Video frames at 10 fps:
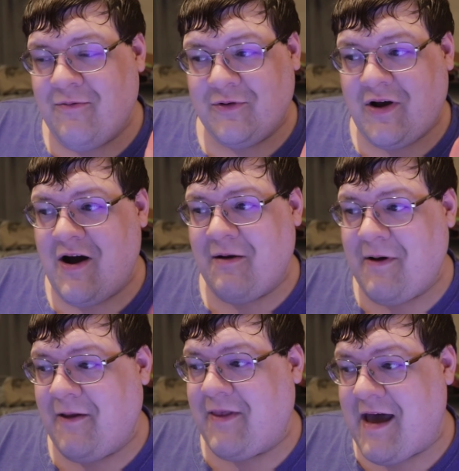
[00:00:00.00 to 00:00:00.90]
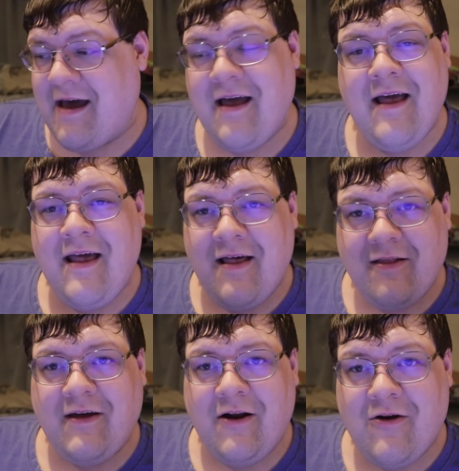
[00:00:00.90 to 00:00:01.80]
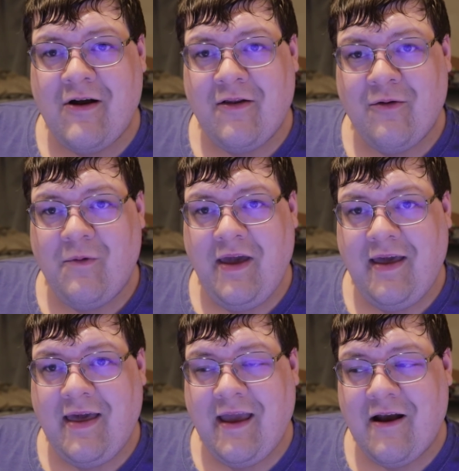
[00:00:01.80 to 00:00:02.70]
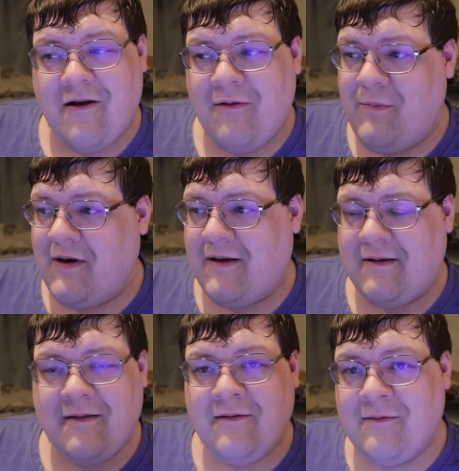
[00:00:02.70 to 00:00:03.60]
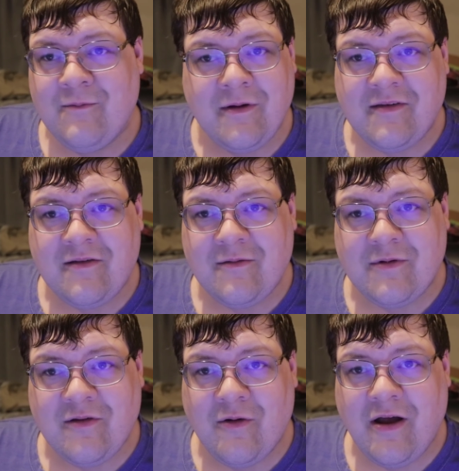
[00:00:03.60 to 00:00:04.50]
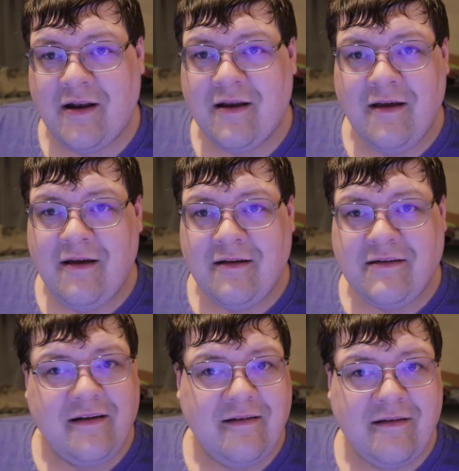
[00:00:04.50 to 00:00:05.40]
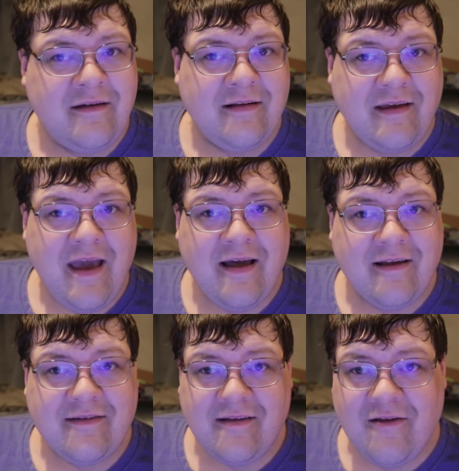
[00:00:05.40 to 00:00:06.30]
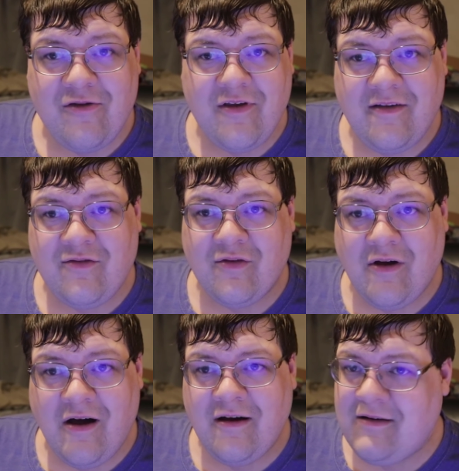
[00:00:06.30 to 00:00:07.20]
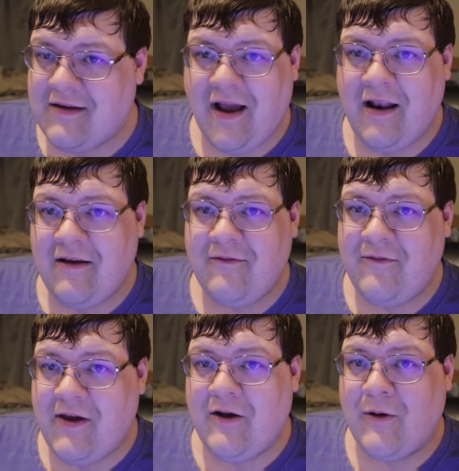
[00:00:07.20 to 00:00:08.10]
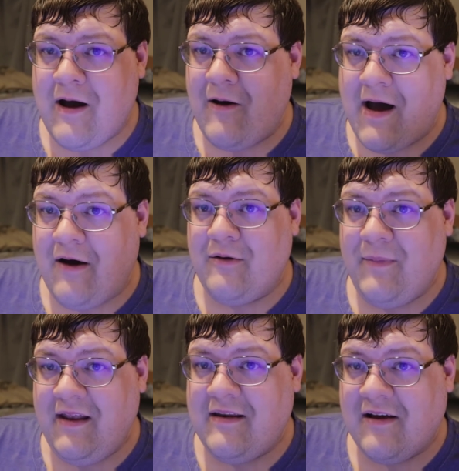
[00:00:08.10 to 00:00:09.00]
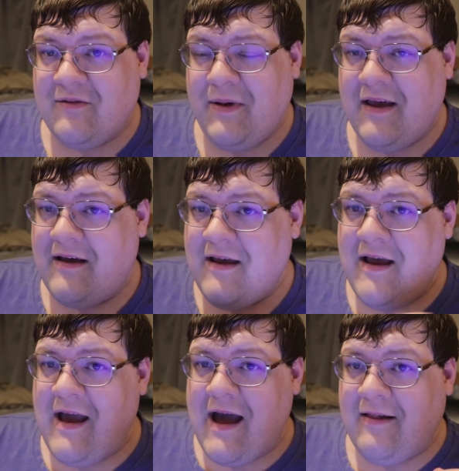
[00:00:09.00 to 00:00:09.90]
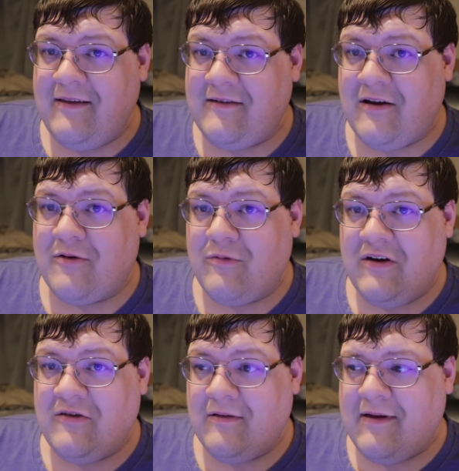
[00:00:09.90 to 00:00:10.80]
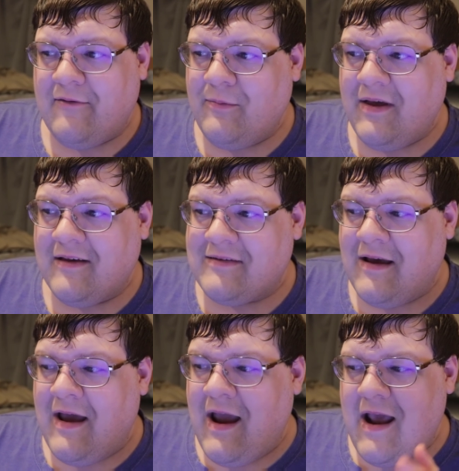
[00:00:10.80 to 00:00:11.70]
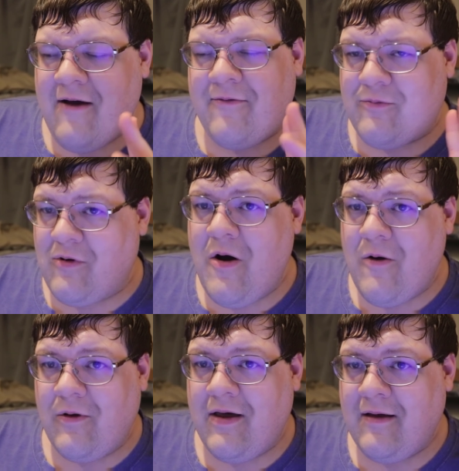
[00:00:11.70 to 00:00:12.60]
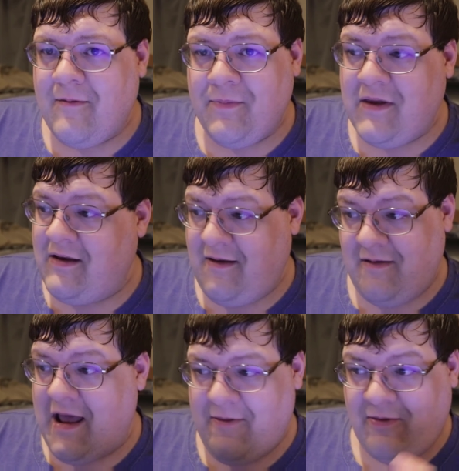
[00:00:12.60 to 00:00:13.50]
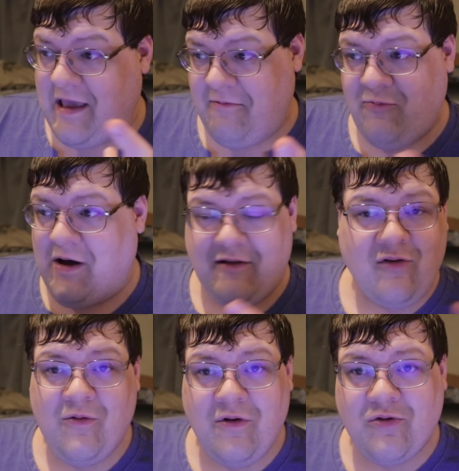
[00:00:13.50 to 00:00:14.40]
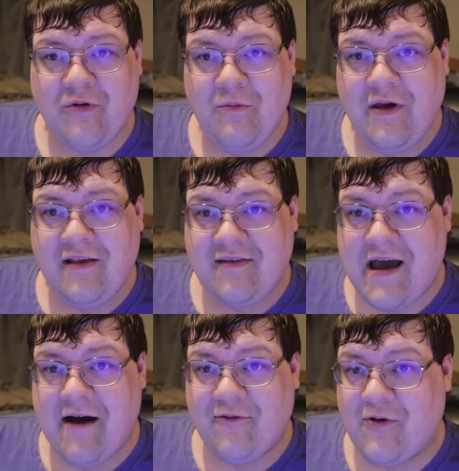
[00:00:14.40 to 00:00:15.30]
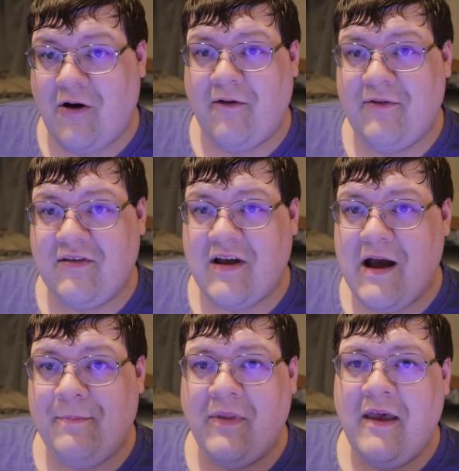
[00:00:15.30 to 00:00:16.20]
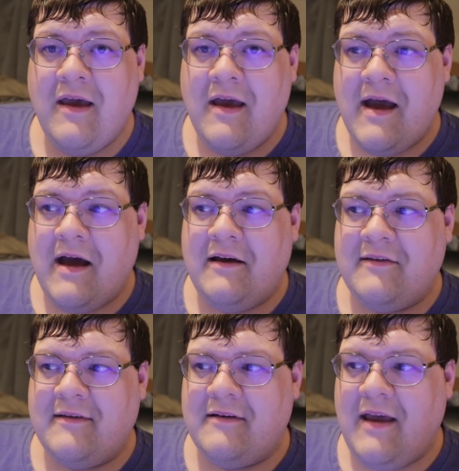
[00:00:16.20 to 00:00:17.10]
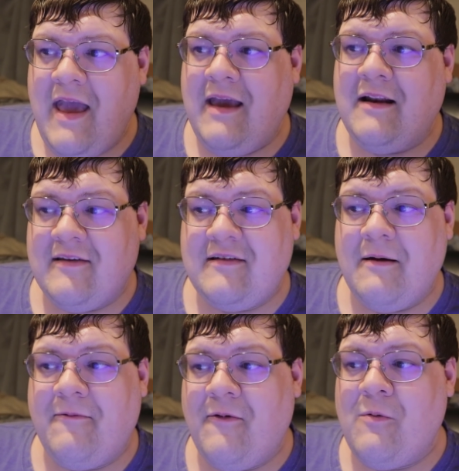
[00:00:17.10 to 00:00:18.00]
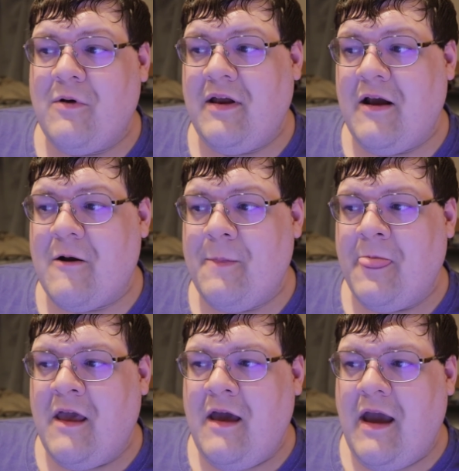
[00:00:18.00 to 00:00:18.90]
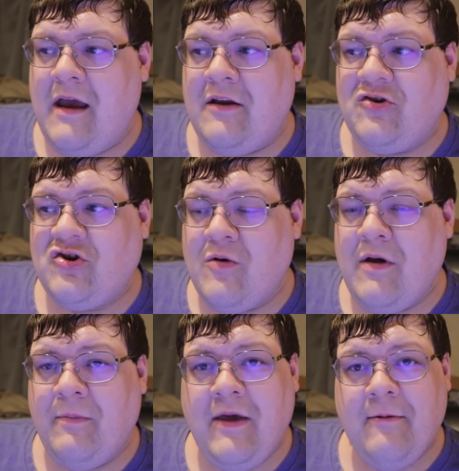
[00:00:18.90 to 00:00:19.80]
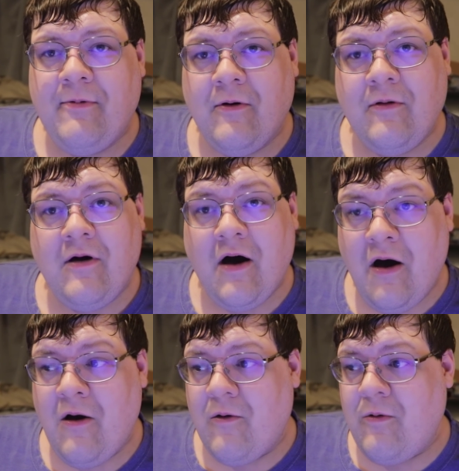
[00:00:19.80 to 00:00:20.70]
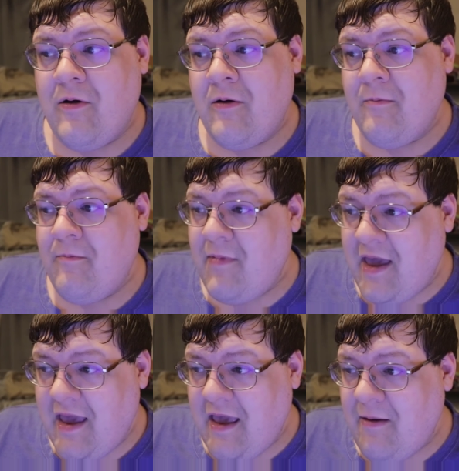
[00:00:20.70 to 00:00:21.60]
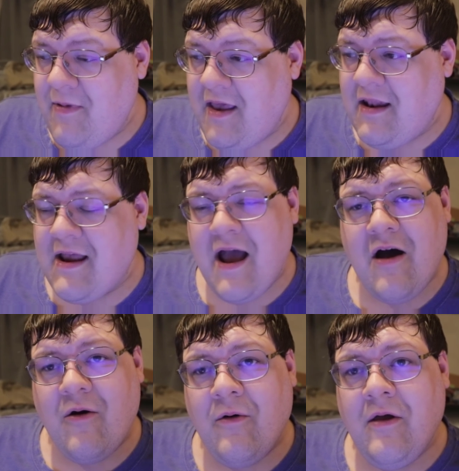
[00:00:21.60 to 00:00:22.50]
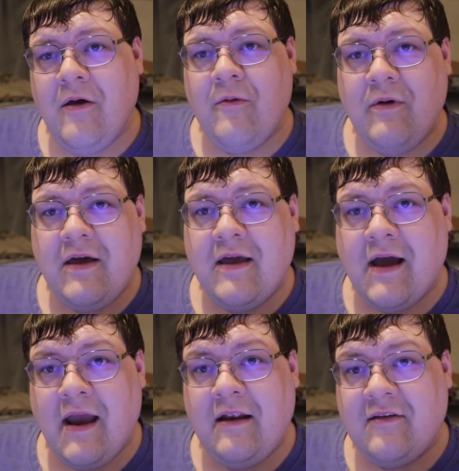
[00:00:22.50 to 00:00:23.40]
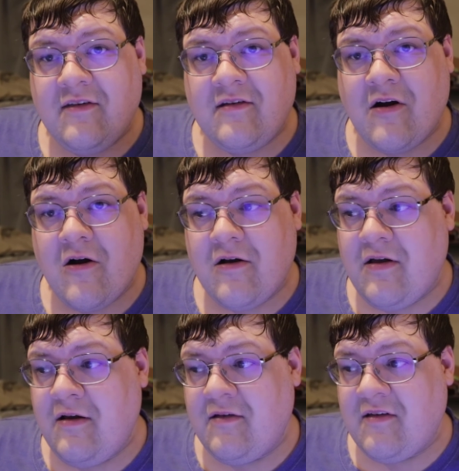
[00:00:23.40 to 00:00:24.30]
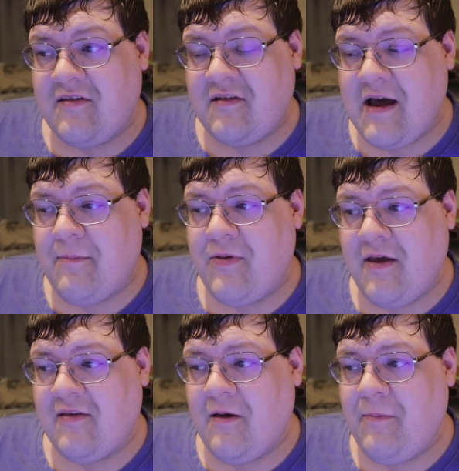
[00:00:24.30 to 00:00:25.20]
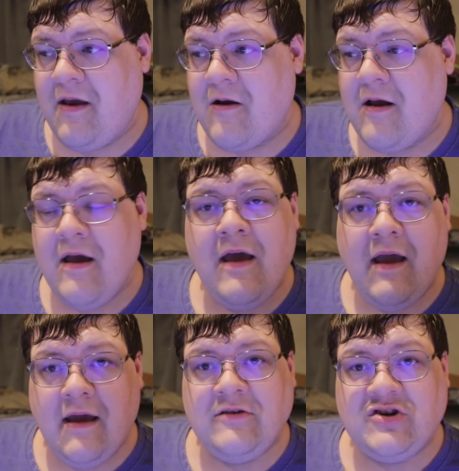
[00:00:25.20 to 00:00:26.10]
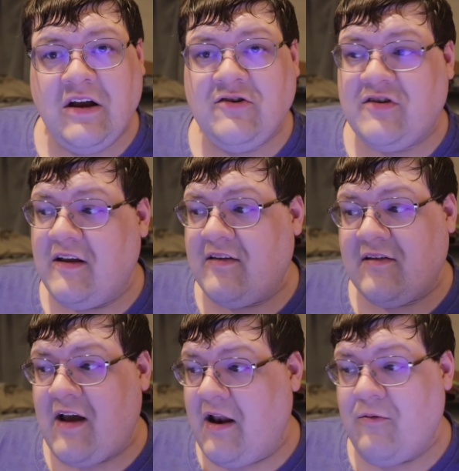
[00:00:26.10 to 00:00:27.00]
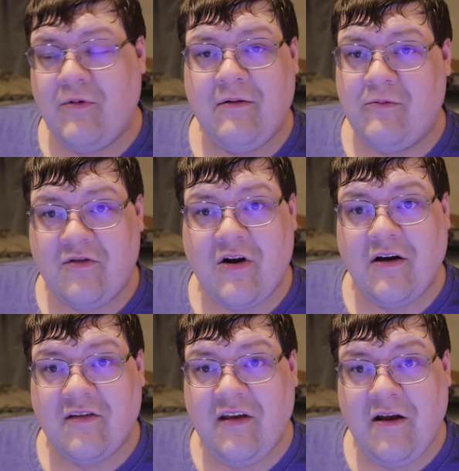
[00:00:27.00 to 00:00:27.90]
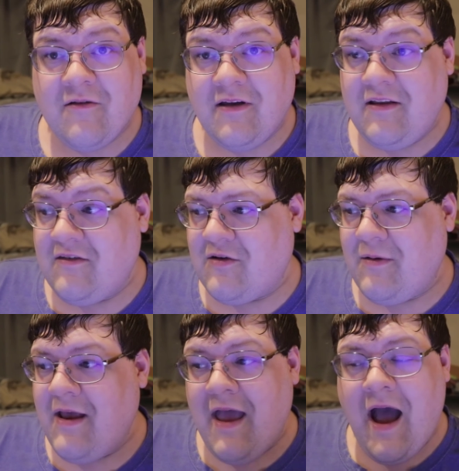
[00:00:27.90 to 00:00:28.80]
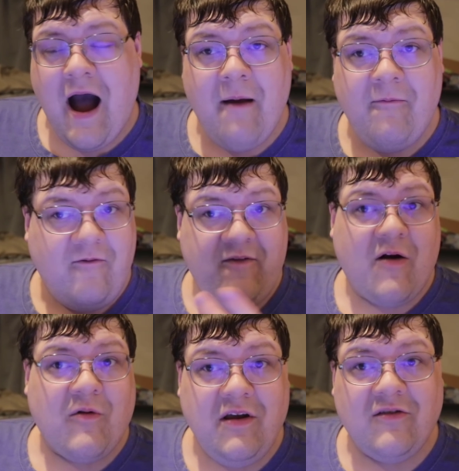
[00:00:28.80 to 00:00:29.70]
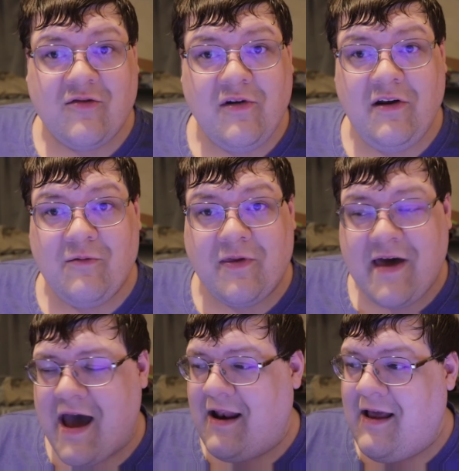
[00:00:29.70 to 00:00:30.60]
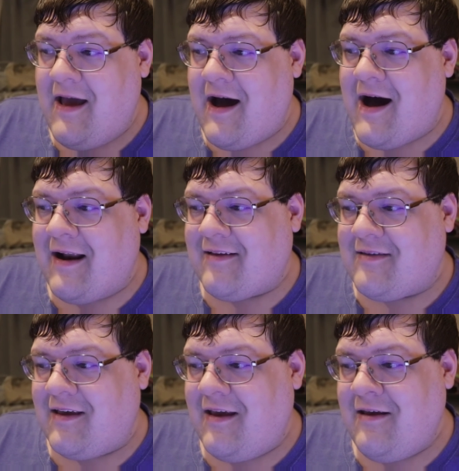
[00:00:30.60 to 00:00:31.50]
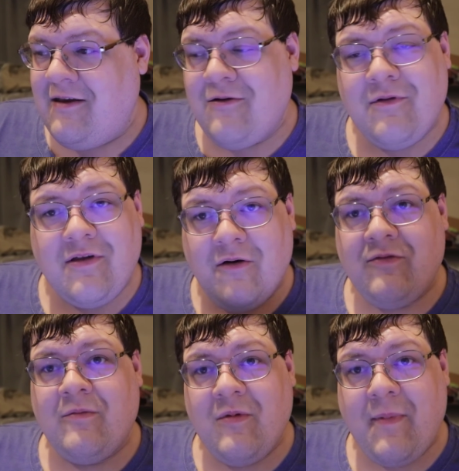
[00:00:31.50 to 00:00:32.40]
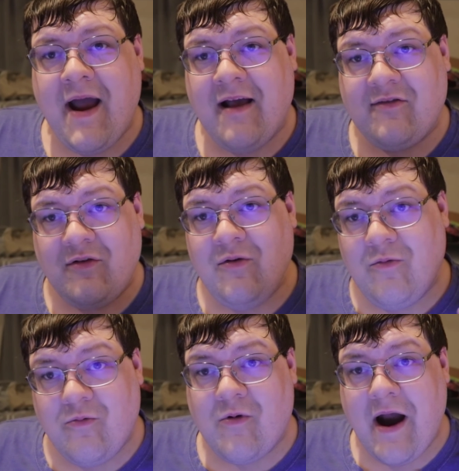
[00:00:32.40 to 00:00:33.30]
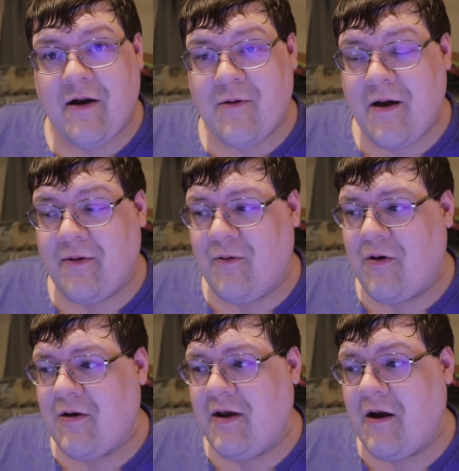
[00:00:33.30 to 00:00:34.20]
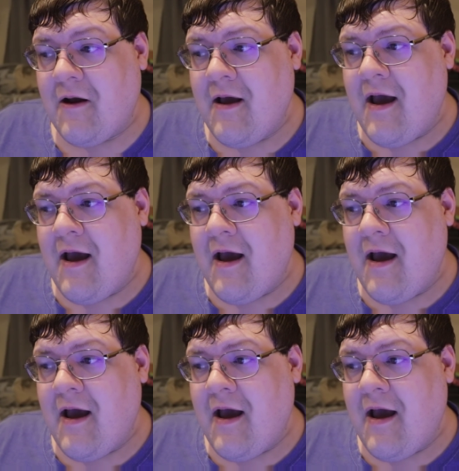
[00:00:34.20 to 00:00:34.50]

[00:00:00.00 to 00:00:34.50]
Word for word: We'll talk about that later on in the week here, but what's what's going on? Did it did it take us this long to kind of figure out how to beat Despia at least on a regional level because if Rogue it, it, like what two to three weeks after all of this time has taken a step forward here and is showing people oh maybe now we can kind of start to step things up here and change things. That's kind of what we're starting to see here, ladies and gentlemen. I'm very intrigued with that, honestly. You know, it goes from the past to right around the corner here.